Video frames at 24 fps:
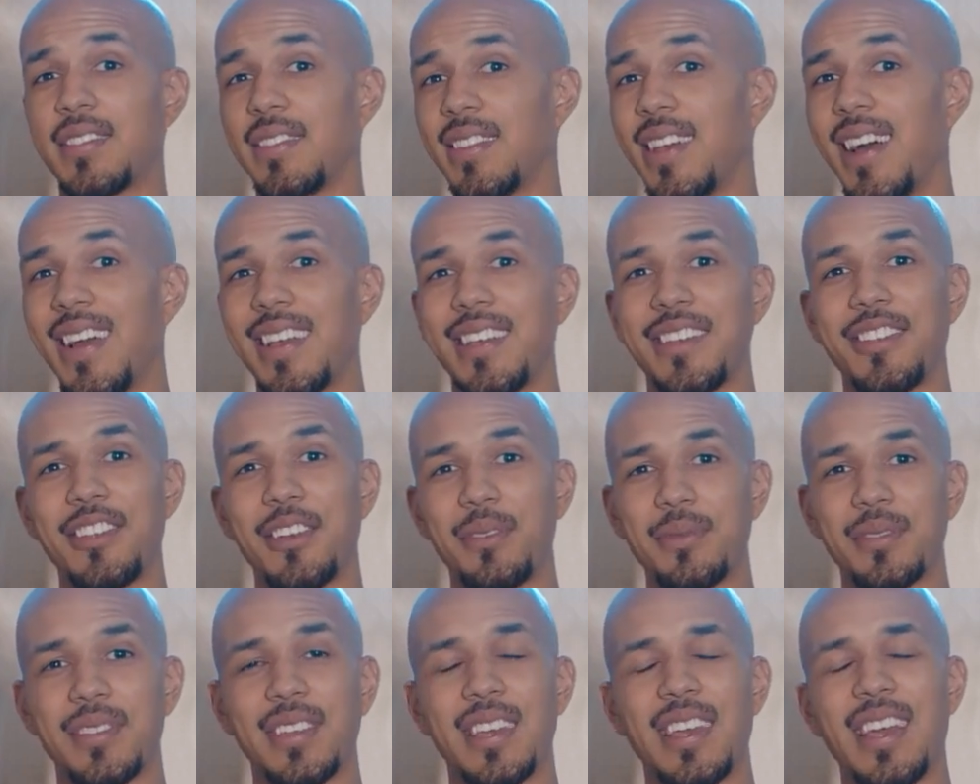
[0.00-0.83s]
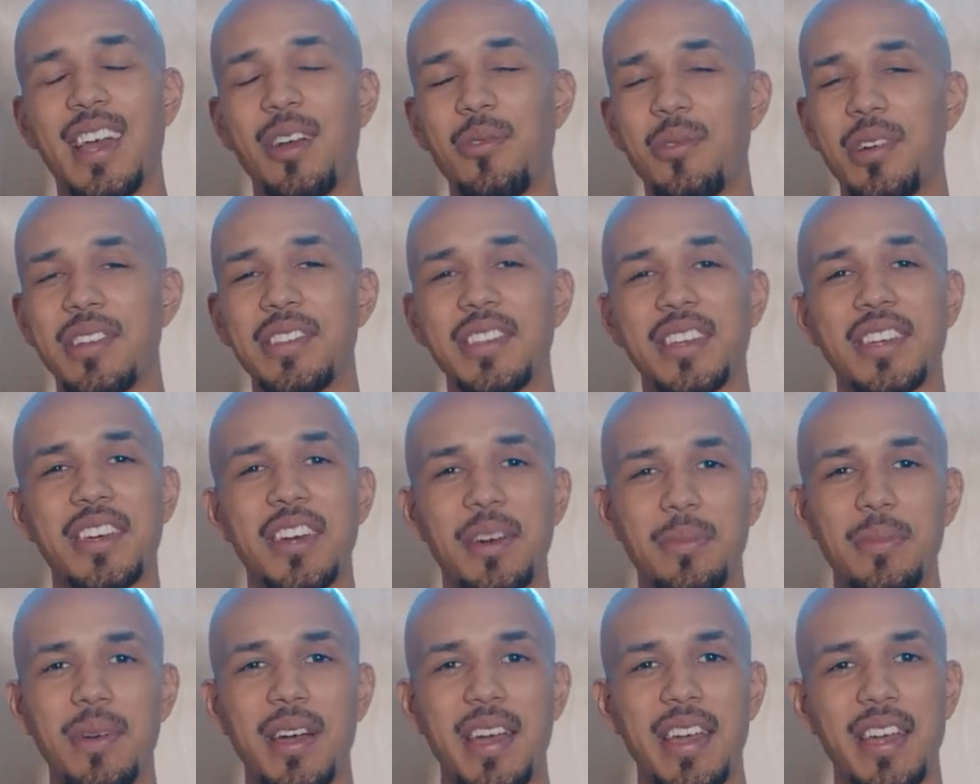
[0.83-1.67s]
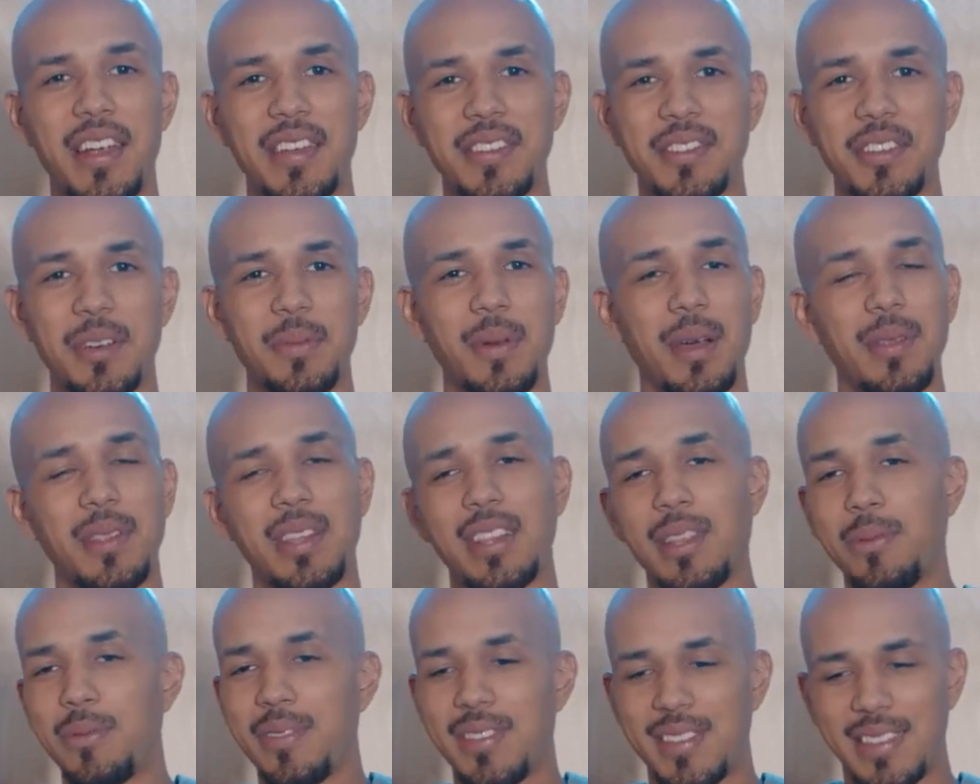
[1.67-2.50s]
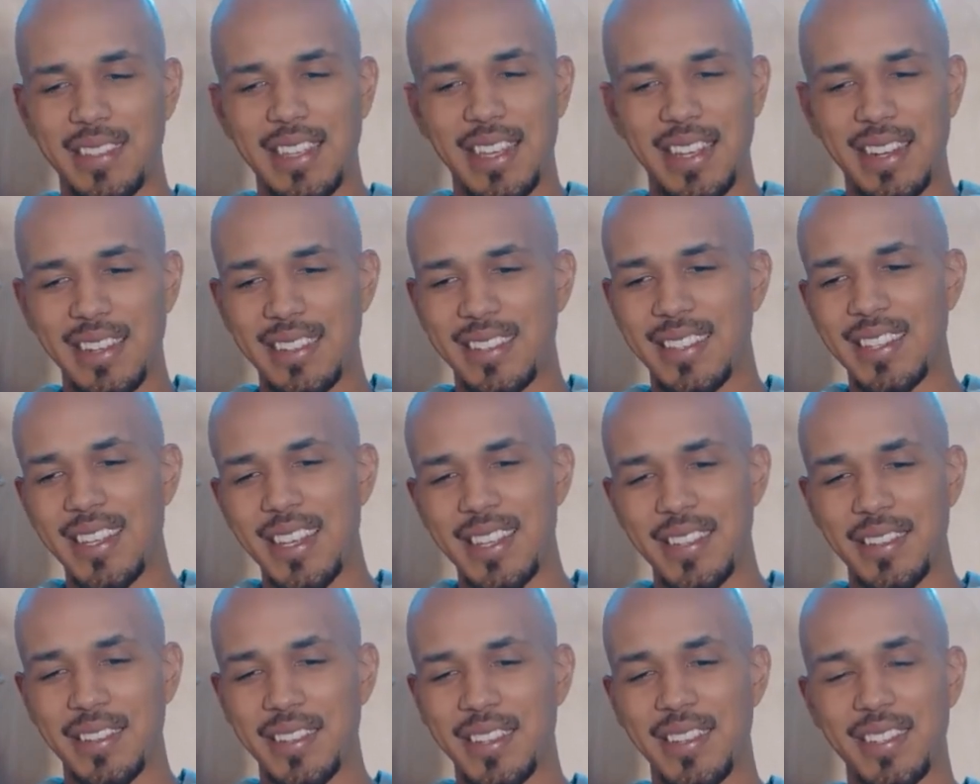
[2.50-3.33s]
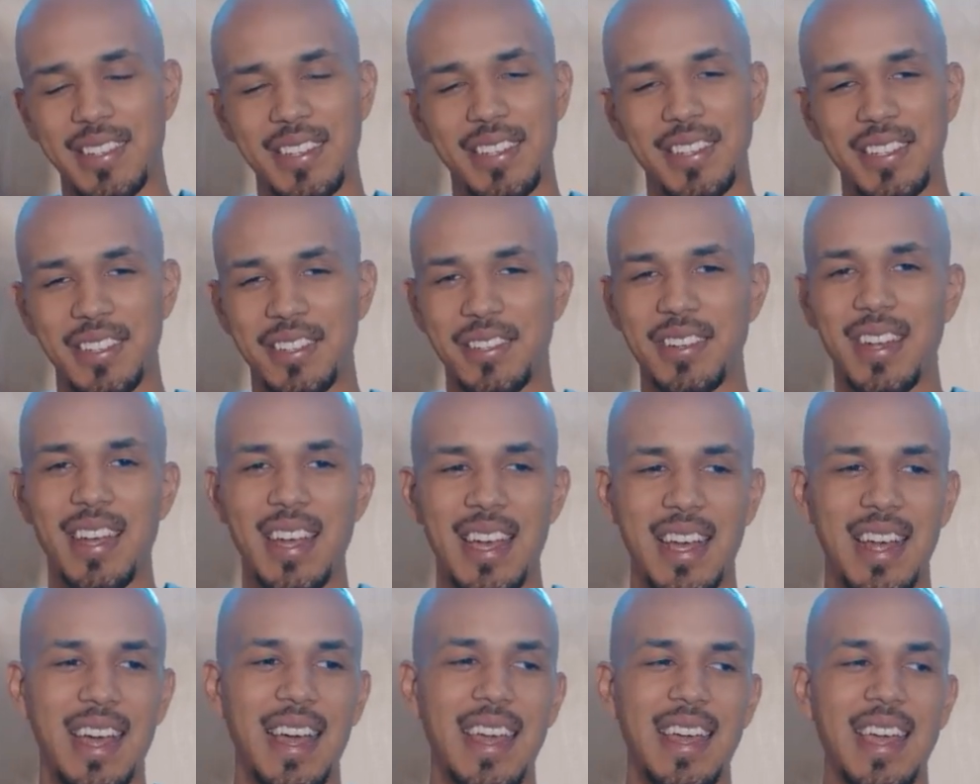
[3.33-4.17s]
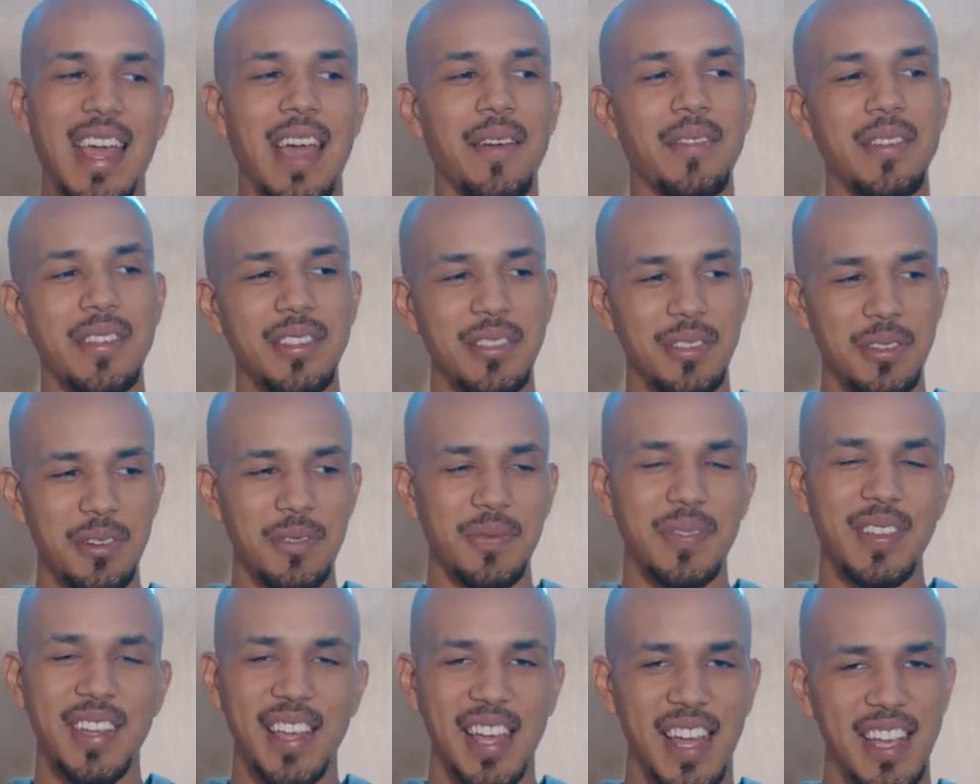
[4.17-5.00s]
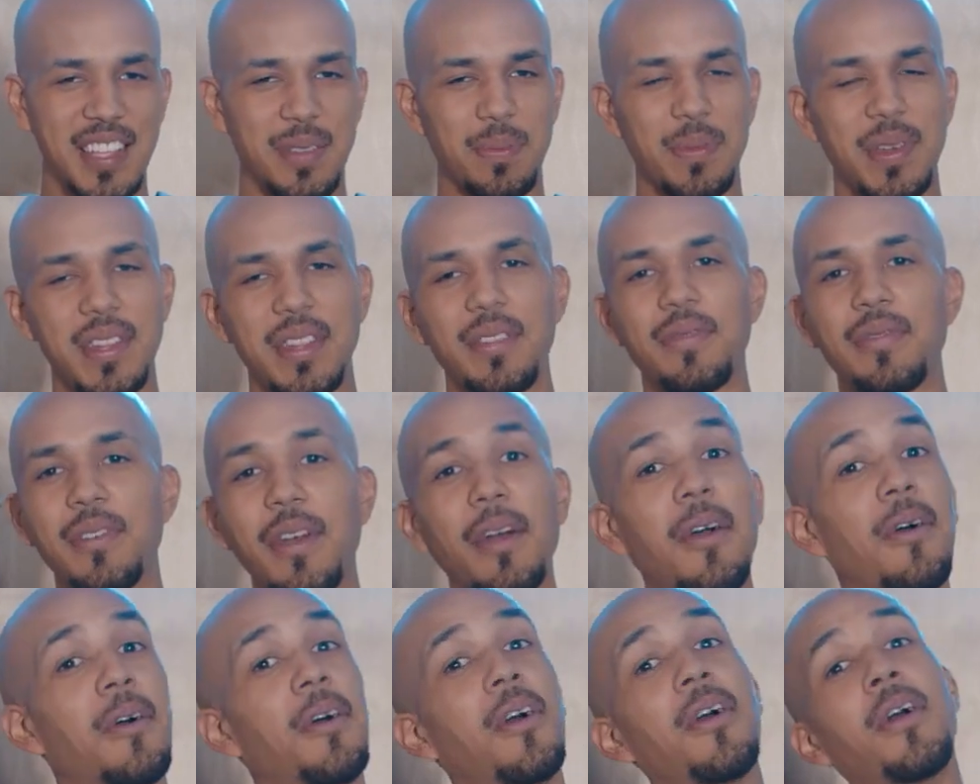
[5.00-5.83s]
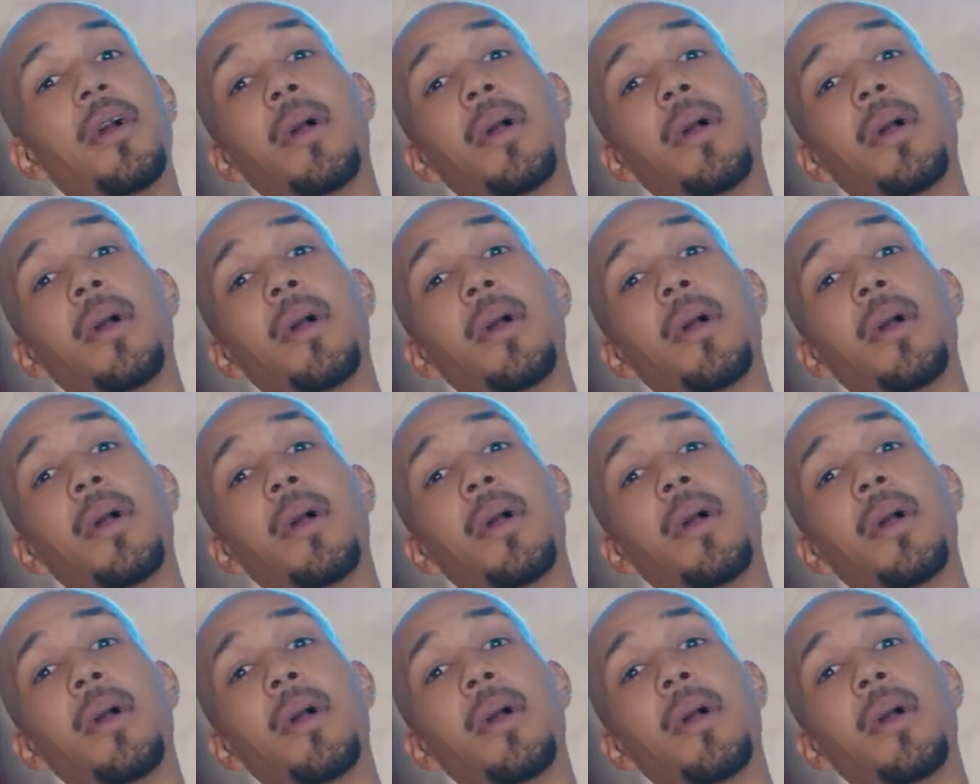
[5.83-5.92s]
Like, you know what I'm saying? I wanted to cut my hair so bad. I'm like, let me just get a Caesar. This shit is trash. I hate having this goofy ass mini fro.